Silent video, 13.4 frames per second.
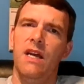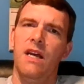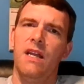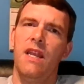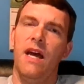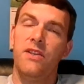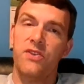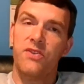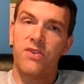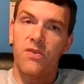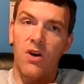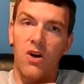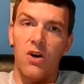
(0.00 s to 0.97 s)
not just
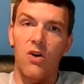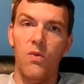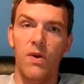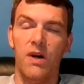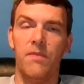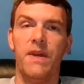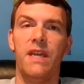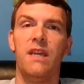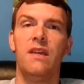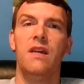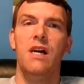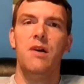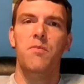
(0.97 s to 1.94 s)
on our own
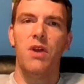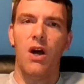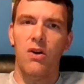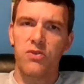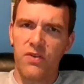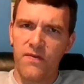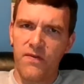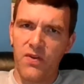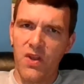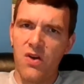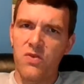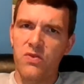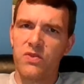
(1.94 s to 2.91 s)
well-being, but also for
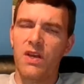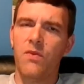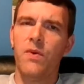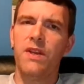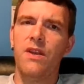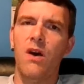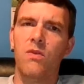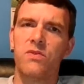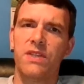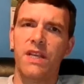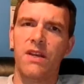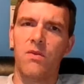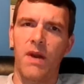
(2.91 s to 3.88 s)
those that we don't
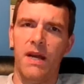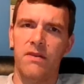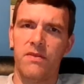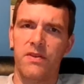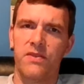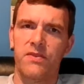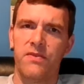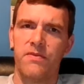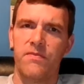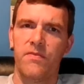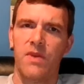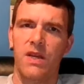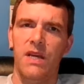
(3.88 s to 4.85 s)
see around us.
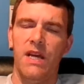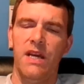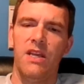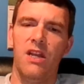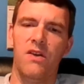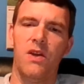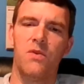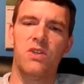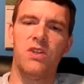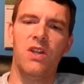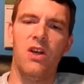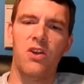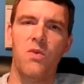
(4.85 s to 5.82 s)
There was
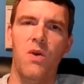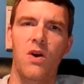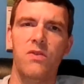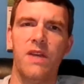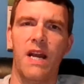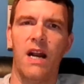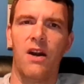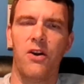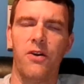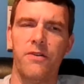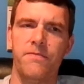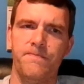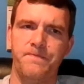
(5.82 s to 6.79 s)
another quote that I
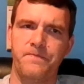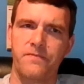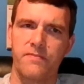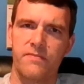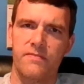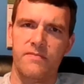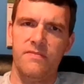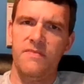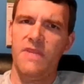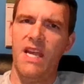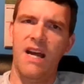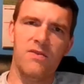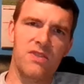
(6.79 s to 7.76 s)
heard.
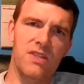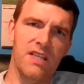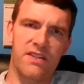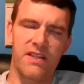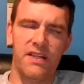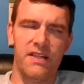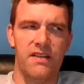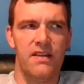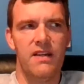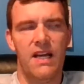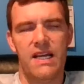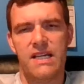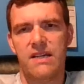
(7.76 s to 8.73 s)
I was listening
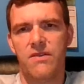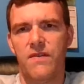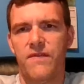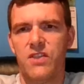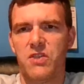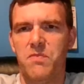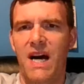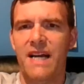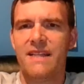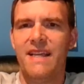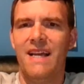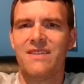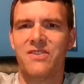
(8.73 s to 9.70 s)
to, I don't know if it's a
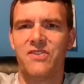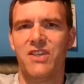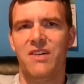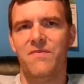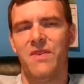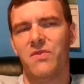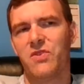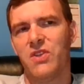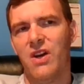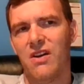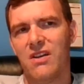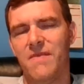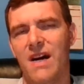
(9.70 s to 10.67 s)
podcast or something, that was
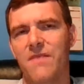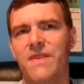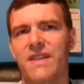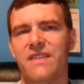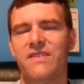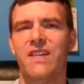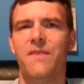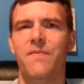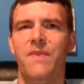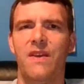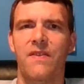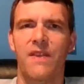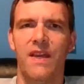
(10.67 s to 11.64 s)
talking about
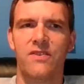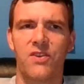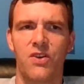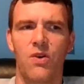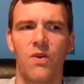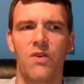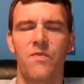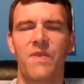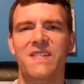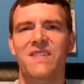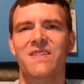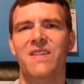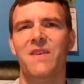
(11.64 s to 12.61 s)
Mississippi and things that are going on in
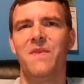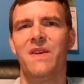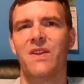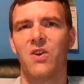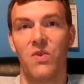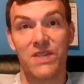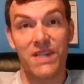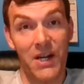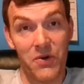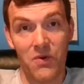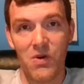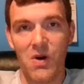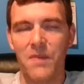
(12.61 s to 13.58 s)
Mississippi. And of course, I
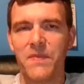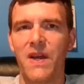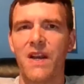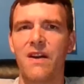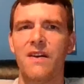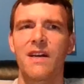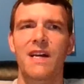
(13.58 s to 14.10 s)
grew up there,